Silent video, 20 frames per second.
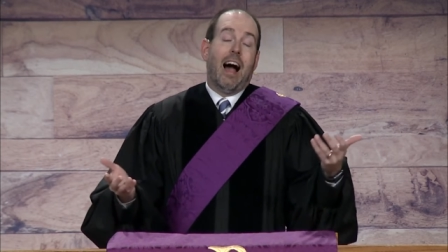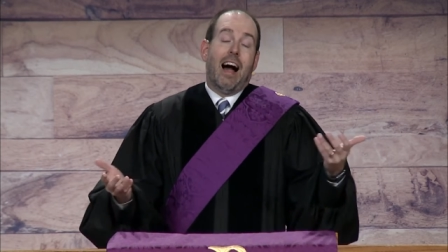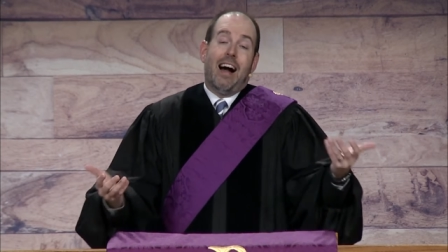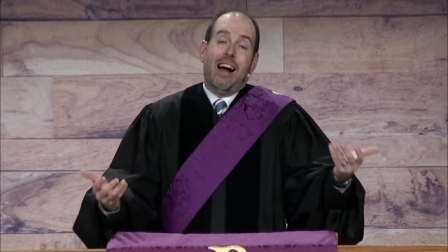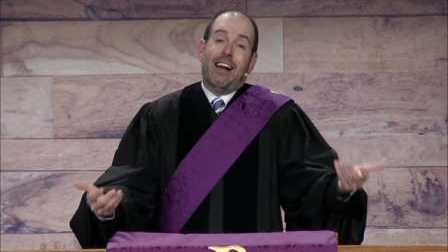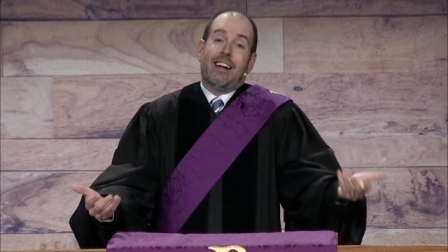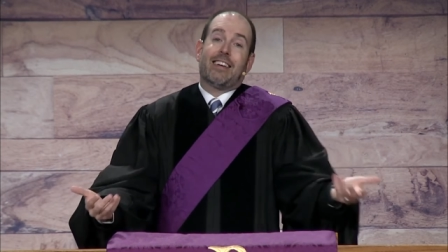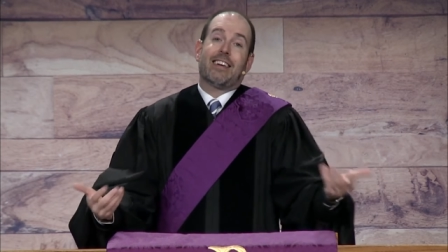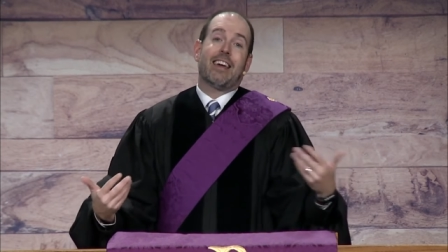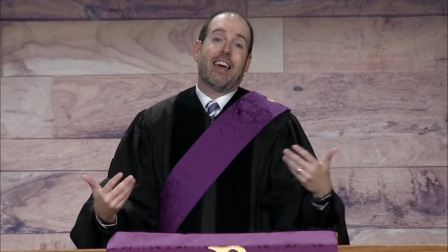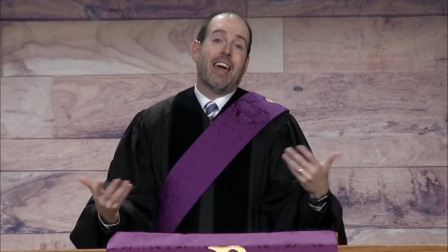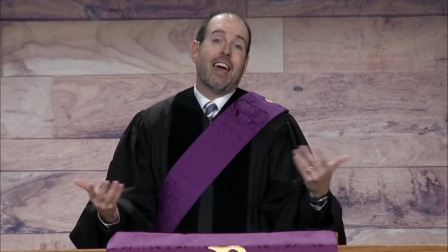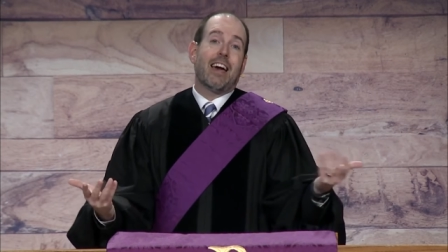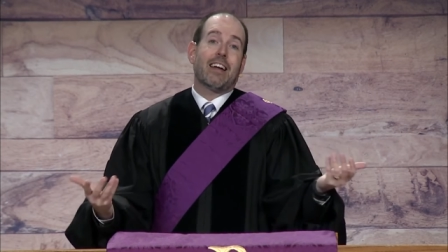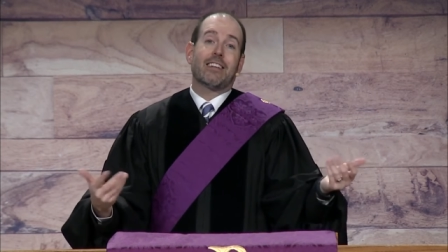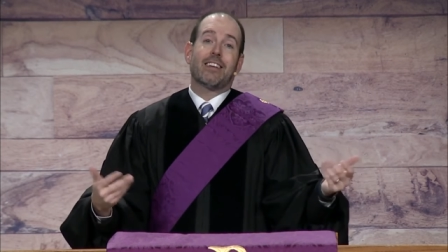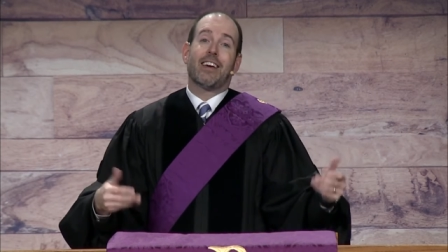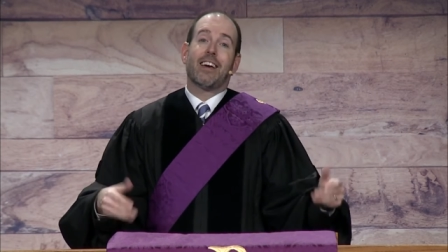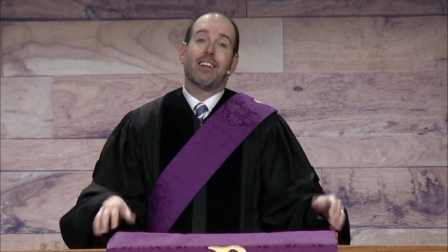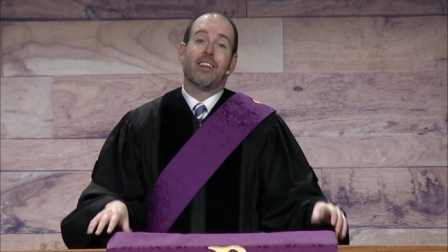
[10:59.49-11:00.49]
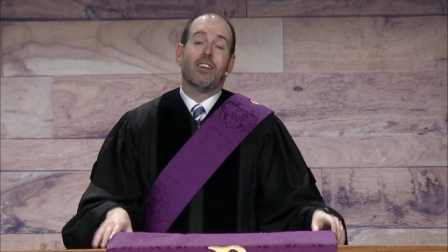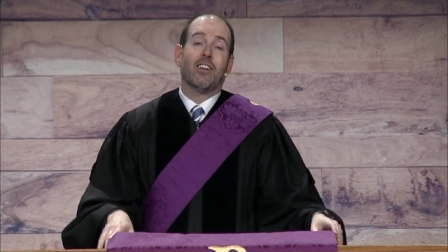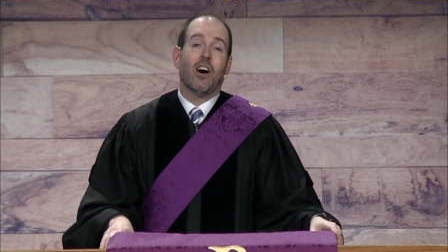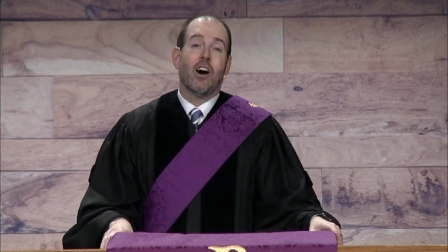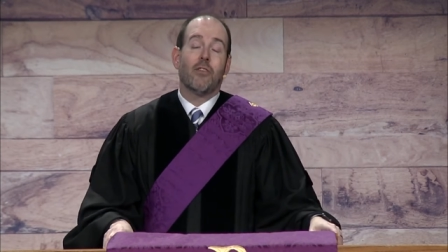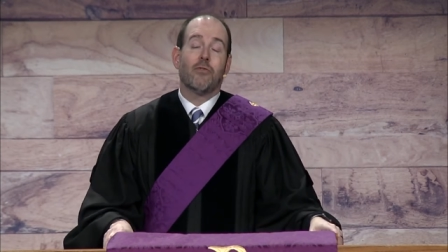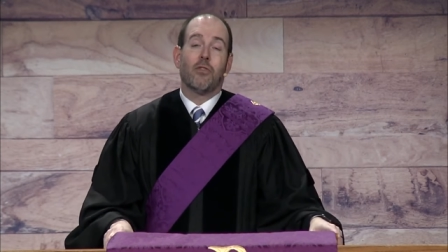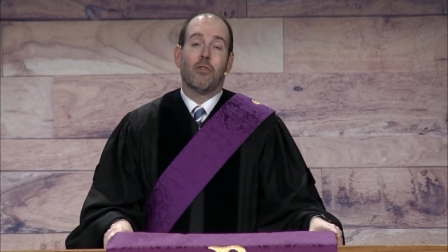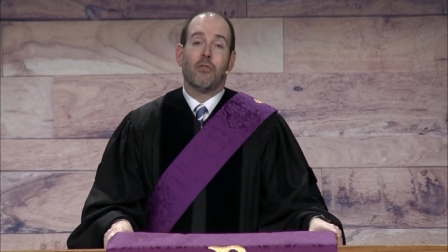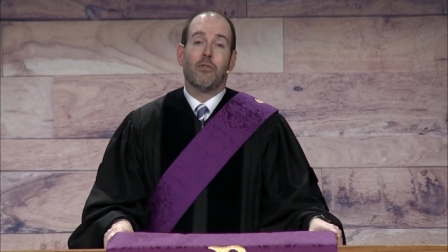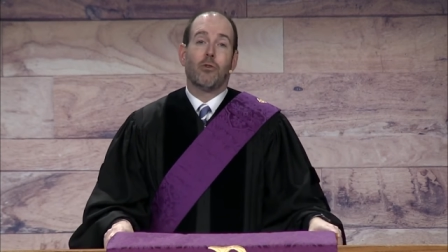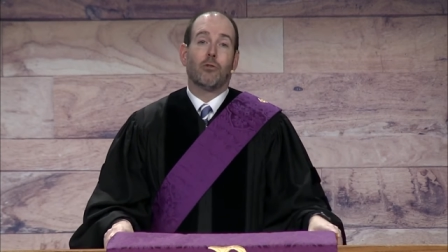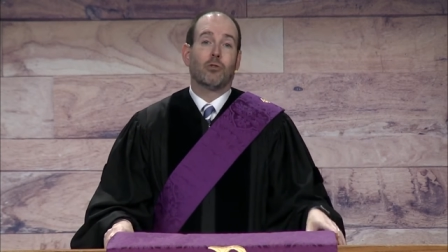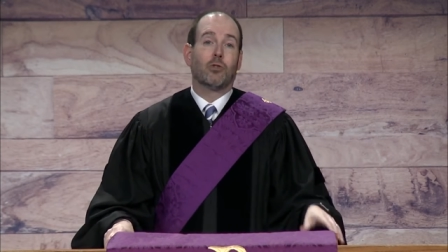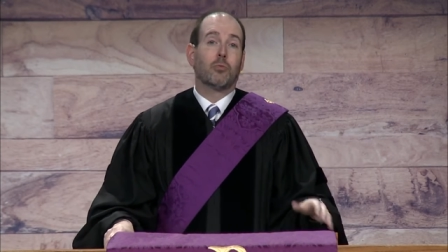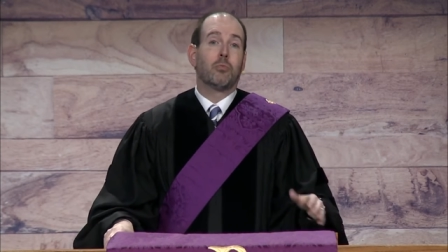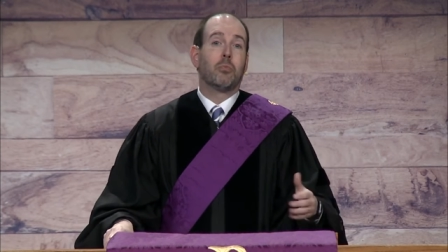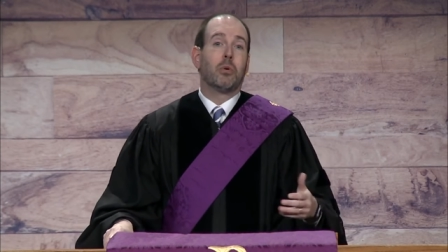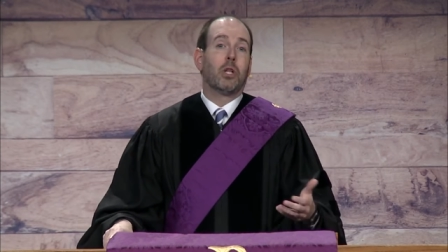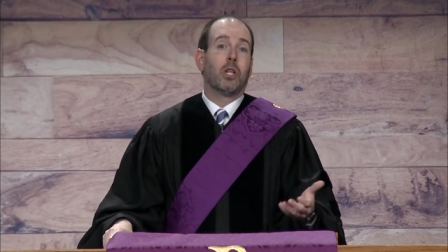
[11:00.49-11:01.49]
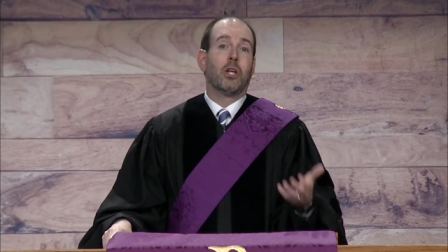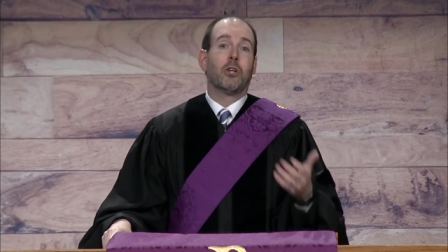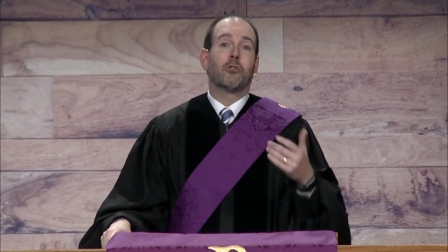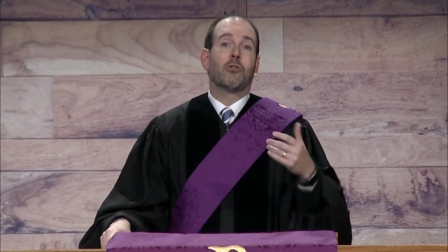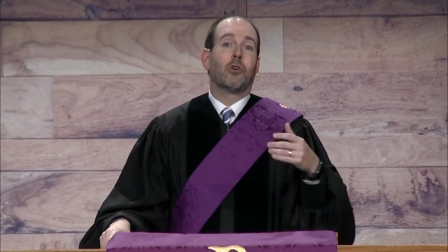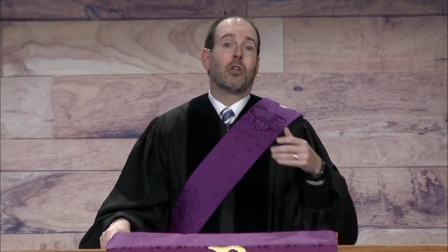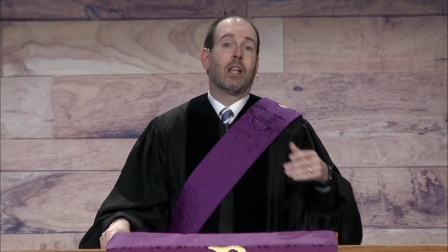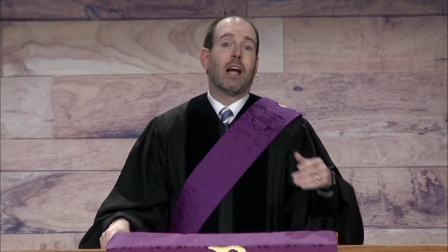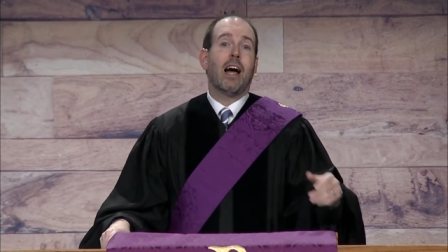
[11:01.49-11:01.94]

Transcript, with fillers: I can't get enough of those political